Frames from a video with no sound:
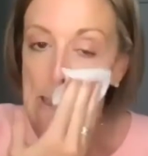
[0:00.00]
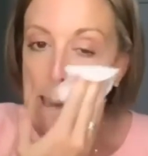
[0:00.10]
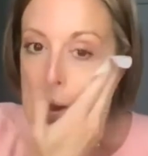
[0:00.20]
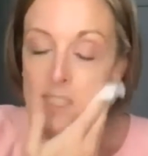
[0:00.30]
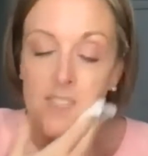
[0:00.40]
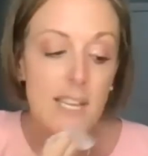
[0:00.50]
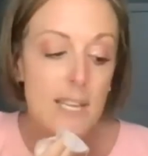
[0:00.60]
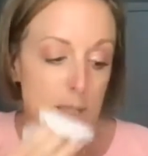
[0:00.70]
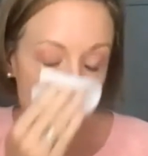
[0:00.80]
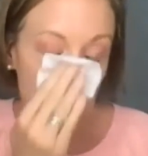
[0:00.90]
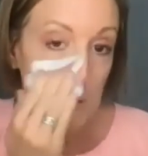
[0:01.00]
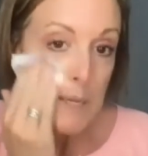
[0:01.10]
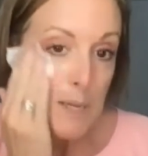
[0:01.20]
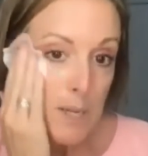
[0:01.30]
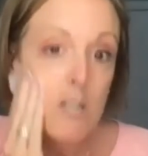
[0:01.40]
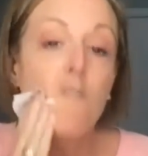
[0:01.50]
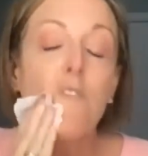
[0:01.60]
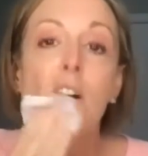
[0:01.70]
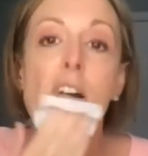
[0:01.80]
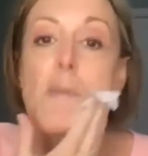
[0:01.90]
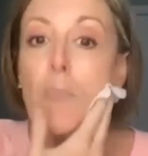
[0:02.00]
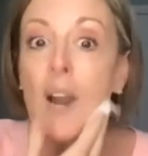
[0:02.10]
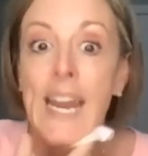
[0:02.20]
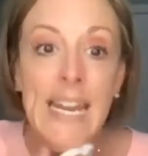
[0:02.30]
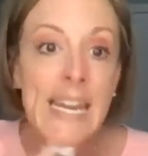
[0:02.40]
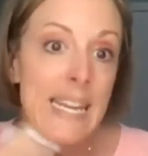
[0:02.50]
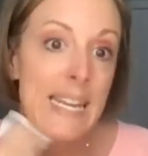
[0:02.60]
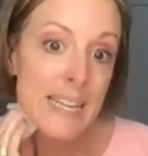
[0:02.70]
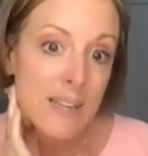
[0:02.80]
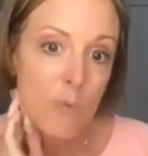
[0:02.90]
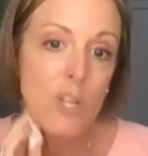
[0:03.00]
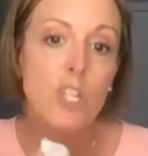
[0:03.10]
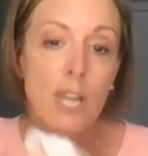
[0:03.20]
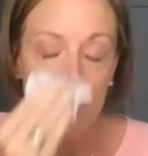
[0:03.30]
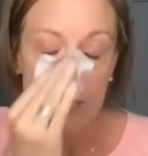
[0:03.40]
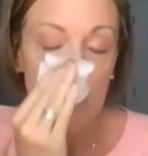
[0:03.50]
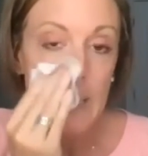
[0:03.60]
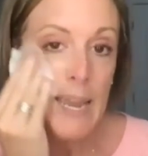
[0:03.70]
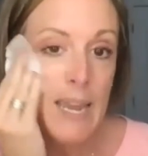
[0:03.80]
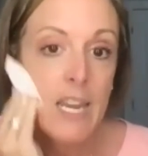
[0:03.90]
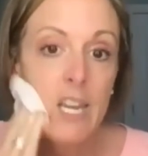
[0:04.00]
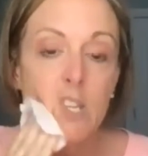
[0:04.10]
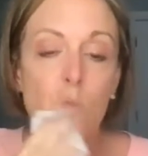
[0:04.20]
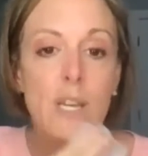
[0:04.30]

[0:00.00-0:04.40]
I think it's really good for brightening, which as we age,